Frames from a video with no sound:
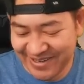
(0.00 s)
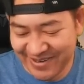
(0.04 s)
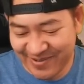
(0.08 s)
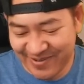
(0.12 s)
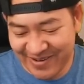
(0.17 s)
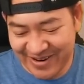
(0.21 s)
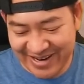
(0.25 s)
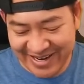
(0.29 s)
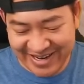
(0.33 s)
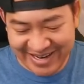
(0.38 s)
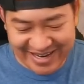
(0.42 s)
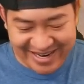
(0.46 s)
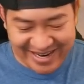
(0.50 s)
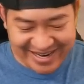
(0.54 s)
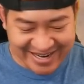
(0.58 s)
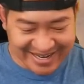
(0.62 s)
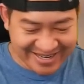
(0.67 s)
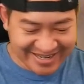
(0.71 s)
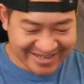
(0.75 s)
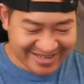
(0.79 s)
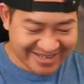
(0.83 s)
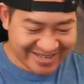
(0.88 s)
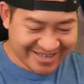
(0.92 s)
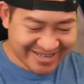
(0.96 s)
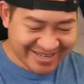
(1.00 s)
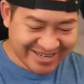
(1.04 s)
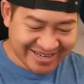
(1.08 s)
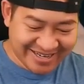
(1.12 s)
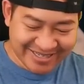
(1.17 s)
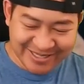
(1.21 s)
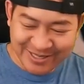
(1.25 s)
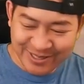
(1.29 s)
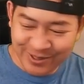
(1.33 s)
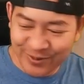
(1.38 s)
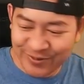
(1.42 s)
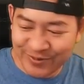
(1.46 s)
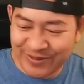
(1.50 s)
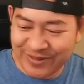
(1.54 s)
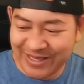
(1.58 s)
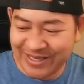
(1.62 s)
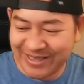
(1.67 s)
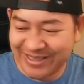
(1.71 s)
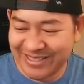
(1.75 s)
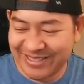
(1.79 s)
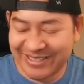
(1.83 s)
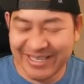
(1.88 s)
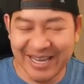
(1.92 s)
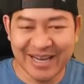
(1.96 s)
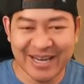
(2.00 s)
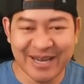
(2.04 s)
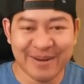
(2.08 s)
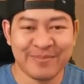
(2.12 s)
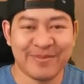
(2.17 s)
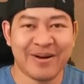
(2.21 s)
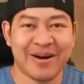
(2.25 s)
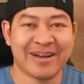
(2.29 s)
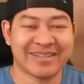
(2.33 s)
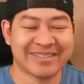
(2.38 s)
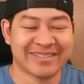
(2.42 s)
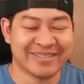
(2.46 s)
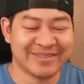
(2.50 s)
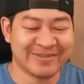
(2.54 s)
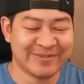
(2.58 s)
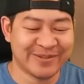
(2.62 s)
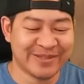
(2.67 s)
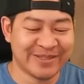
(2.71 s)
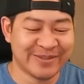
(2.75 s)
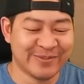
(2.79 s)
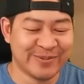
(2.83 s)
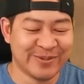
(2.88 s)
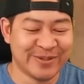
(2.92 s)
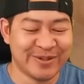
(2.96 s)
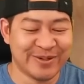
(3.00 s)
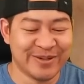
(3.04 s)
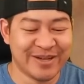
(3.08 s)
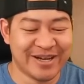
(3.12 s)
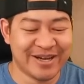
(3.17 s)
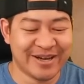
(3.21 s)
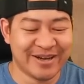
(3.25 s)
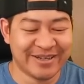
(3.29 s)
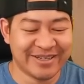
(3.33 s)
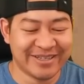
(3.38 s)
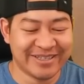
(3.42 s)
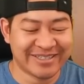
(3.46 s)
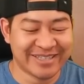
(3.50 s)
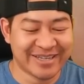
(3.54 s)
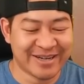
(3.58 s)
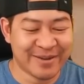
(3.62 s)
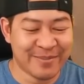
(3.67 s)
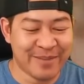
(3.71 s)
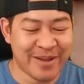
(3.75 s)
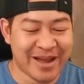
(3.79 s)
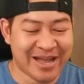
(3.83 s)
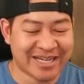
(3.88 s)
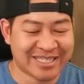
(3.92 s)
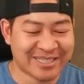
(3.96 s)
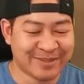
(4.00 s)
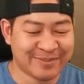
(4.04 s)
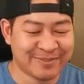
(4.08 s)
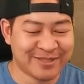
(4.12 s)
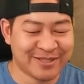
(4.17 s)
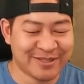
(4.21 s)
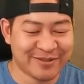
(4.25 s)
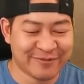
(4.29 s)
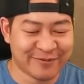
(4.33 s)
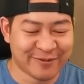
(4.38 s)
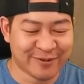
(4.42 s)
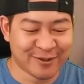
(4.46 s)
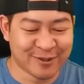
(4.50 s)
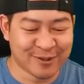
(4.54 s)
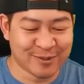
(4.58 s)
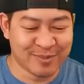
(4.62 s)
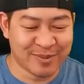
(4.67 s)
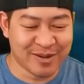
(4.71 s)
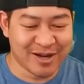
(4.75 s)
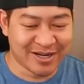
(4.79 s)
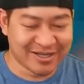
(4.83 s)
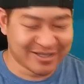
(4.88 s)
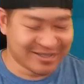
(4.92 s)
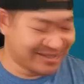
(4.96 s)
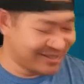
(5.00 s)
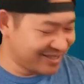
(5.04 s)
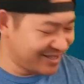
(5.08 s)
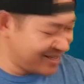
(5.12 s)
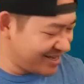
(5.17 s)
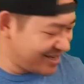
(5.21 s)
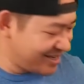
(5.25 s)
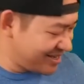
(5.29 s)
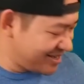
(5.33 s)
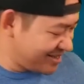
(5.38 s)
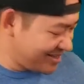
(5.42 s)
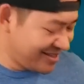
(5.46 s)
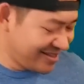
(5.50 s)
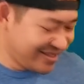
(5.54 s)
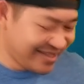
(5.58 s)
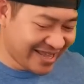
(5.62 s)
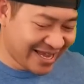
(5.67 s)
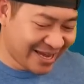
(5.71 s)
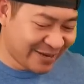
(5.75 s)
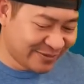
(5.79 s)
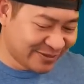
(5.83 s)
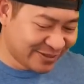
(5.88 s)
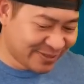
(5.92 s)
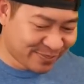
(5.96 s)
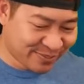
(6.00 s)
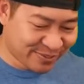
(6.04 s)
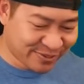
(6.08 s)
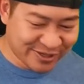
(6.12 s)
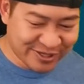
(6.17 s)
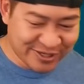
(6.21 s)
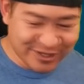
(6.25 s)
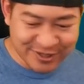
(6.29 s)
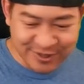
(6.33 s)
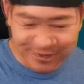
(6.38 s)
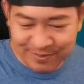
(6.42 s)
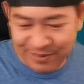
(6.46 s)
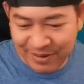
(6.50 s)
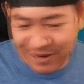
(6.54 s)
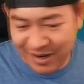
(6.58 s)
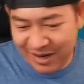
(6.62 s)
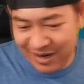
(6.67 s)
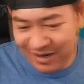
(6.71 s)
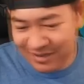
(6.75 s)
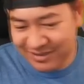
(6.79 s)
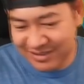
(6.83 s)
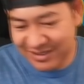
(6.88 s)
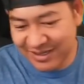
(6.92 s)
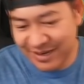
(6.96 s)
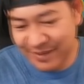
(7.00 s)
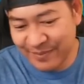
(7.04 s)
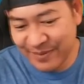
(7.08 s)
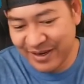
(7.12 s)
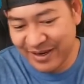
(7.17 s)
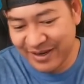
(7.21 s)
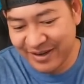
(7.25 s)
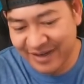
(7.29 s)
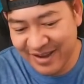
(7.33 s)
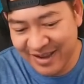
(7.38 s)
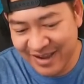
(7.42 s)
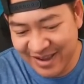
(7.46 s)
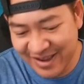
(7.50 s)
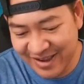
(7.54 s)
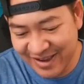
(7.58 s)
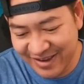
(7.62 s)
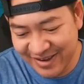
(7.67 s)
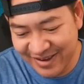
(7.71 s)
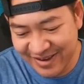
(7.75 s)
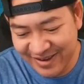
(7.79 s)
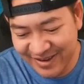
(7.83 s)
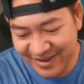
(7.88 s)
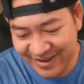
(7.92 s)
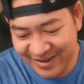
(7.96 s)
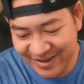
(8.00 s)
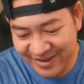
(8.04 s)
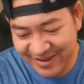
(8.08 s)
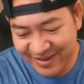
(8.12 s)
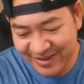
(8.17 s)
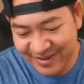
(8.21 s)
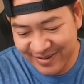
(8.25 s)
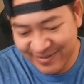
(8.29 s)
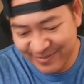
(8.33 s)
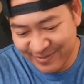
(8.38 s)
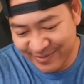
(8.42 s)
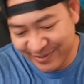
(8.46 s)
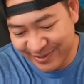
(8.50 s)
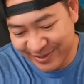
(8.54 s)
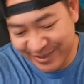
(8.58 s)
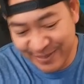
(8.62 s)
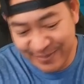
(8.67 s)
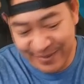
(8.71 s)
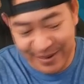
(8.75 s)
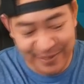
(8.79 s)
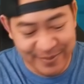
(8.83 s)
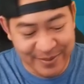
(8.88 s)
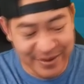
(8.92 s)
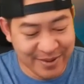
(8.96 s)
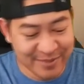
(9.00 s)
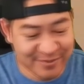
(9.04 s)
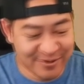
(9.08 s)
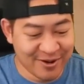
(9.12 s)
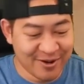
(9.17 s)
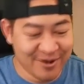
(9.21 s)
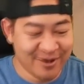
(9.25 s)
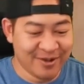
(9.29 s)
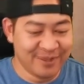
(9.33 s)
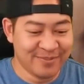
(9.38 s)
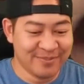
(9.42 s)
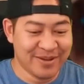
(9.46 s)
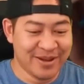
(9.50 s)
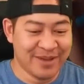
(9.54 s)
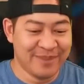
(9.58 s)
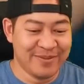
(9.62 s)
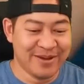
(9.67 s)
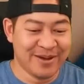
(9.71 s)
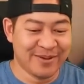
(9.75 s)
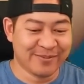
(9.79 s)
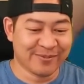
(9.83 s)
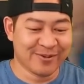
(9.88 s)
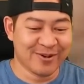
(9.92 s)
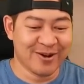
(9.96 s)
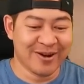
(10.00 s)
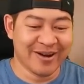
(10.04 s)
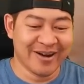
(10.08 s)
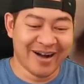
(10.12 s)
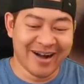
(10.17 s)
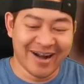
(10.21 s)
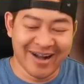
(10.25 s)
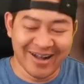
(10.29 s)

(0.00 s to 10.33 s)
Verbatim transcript: Why not? I don't think the second box would, would uh, is going to match up to the first box. That was a pretty good box. I mean, we'll see. Maybe I'm wrong. Maybe I'm wrong.